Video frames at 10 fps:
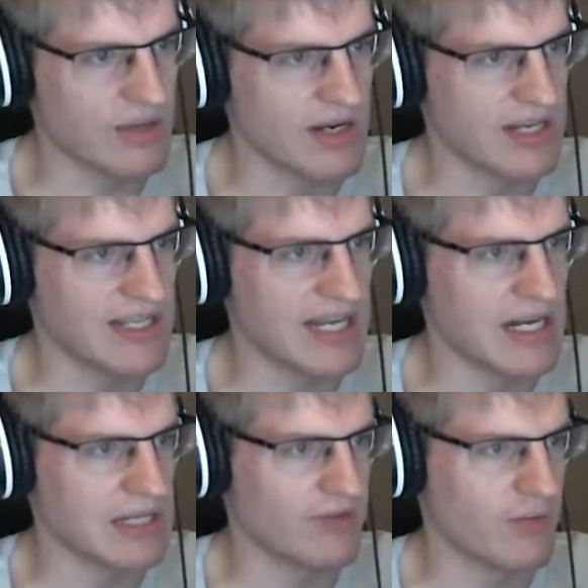I didn't get
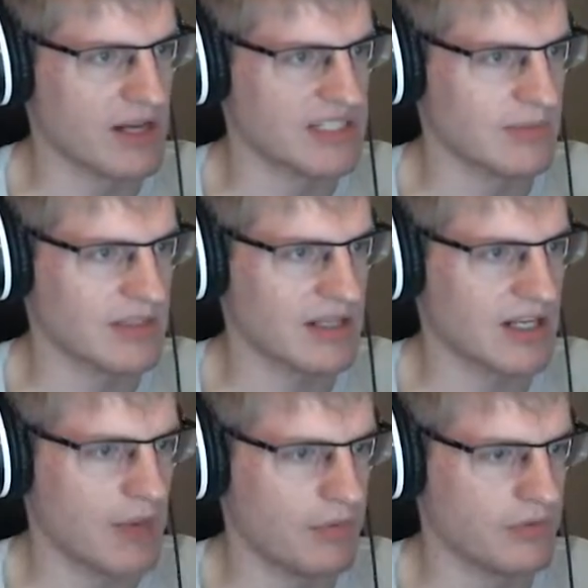anything from it except a
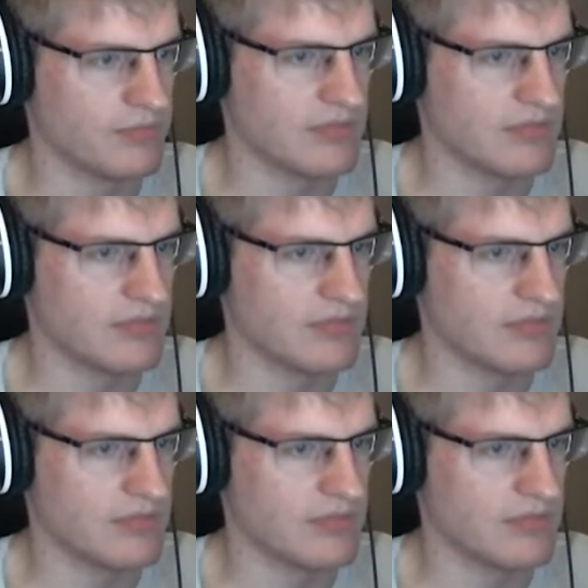couple